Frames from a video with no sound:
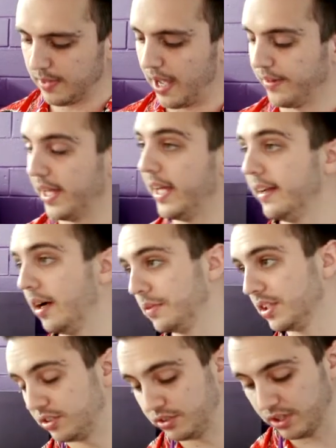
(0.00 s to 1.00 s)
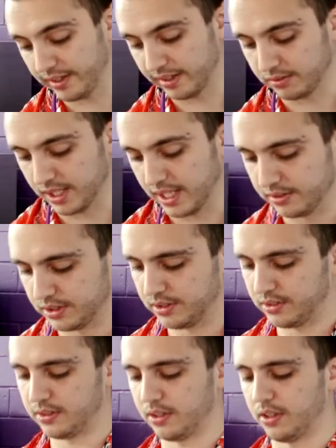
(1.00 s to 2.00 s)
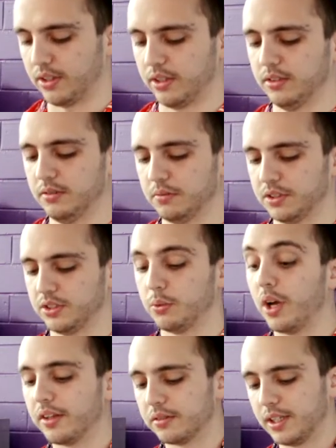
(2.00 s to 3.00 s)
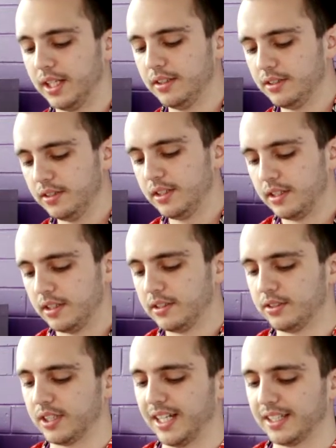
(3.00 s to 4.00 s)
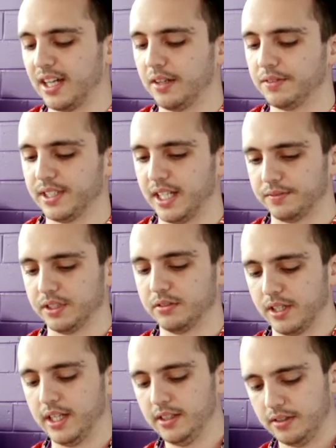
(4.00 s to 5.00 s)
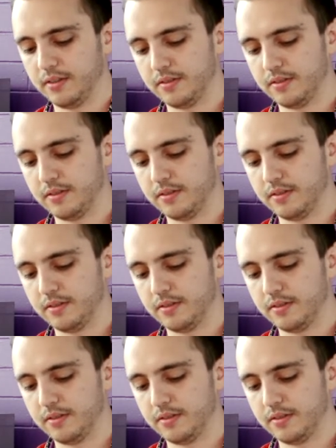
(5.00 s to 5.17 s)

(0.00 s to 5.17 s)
And then I'm gonna stir that around just so, or swirl it around, so it kind of covers everywhere